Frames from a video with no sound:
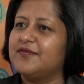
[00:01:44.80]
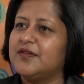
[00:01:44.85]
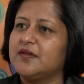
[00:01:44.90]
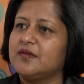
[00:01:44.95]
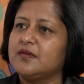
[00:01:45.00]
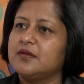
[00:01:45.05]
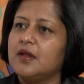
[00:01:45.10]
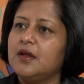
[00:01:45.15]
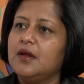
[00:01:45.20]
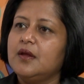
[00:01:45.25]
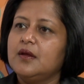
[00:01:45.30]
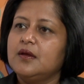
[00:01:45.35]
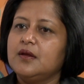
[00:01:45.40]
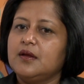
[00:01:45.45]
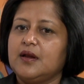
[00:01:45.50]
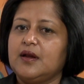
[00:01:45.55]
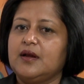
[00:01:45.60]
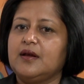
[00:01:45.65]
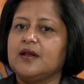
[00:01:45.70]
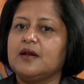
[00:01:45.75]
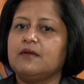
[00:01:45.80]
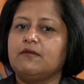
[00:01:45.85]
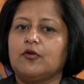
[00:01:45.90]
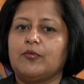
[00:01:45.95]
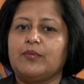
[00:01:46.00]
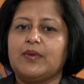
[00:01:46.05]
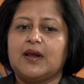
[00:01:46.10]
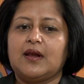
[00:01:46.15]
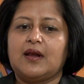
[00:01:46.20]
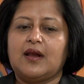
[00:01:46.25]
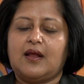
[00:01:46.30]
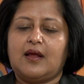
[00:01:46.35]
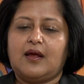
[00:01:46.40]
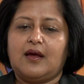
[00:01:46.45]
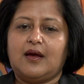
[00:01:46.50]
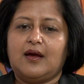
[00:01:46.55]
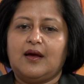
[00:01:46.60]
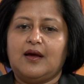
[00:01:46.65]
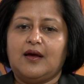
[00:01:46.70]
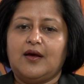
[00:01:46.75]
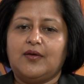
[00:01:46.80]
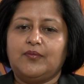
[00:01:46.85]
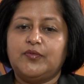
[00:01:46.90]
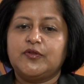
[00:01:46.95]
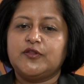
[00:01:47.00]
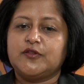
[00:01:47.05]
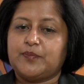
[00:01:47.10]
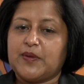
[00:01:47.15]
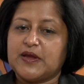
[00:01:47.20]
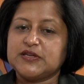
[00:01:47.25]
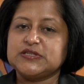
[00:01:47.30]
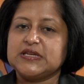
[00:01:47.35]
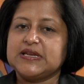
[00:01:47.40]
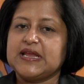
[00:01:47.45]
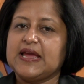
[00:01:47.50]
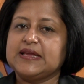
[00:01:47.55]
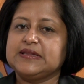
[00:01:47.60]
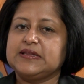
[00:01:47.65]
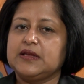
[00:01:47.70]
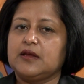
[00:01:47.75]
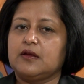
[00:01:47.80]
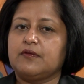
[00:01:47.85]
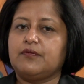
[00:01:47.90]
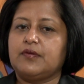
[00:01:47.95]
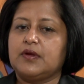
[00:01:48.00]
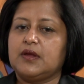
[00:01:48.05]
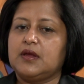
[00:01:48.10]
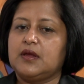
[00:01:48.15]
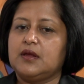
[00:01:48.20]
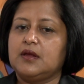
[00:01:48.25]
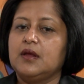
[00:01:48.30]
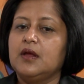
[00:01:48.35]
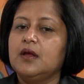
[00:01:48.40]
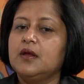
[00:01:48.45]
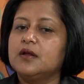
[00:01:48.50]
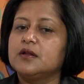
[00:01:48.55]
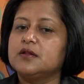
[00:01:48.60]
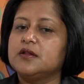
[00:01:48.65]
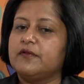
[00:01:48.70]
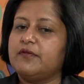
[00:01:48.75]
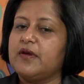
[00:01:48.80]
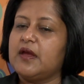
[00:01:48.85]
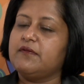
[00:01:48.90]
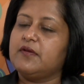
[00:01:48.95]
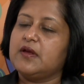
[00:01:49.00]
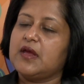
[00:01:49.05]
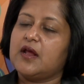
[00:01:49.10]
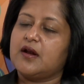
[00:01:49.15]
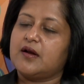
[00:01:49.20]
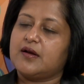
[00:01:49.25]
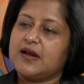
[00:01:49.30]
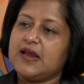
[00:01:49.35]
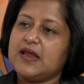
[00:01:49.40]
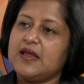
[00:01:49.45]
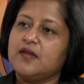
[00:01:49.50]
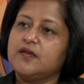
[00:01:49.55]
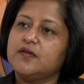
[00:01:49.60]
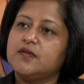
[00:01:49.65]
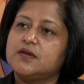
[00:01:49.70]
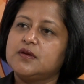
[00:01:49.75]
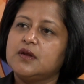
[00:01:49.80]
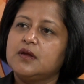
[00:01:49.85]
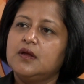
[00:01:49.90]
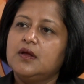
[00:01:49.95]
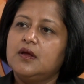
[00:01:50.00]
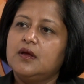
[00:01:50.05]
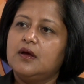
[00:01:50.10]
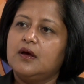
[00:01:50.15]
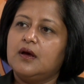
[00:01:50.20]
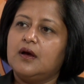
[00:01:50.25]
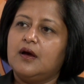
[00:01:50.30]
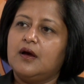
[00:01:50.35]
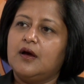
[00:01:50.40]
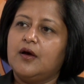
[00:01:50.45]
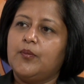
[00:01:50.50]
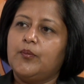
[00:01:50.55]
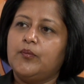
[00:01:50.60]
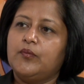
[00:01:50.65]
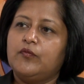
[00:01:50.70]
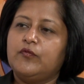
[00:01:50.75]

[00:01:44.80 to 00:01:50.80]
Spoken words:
this Indian woman, especially I think the way we are raised and